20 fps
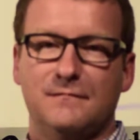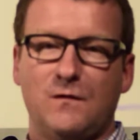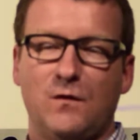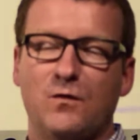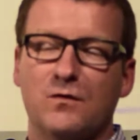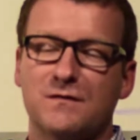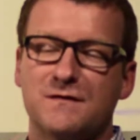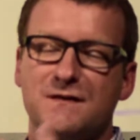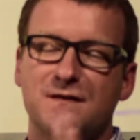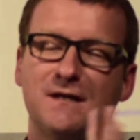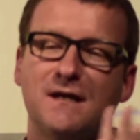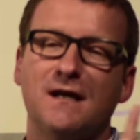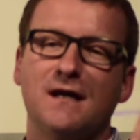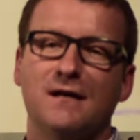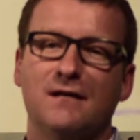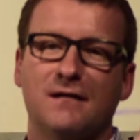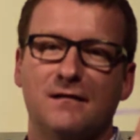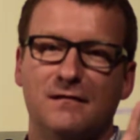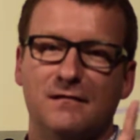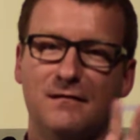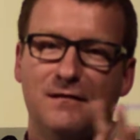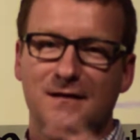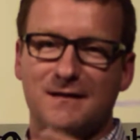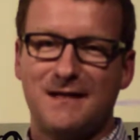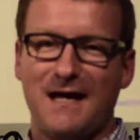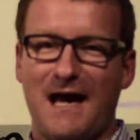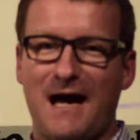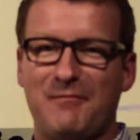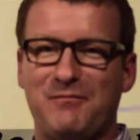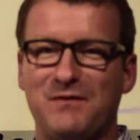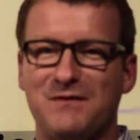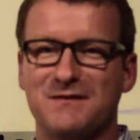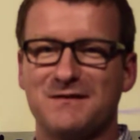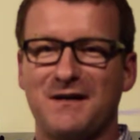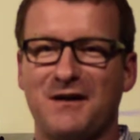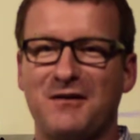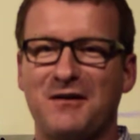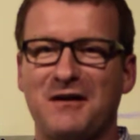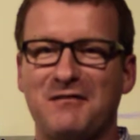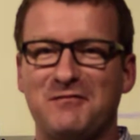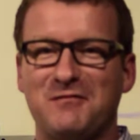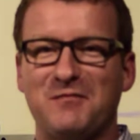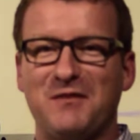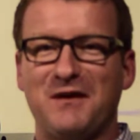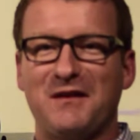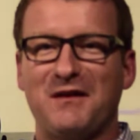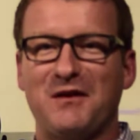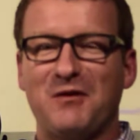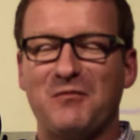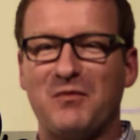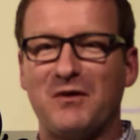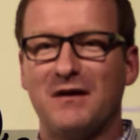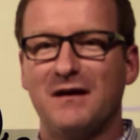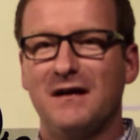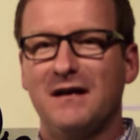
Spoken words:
or see that this happens. I don't have to be there, but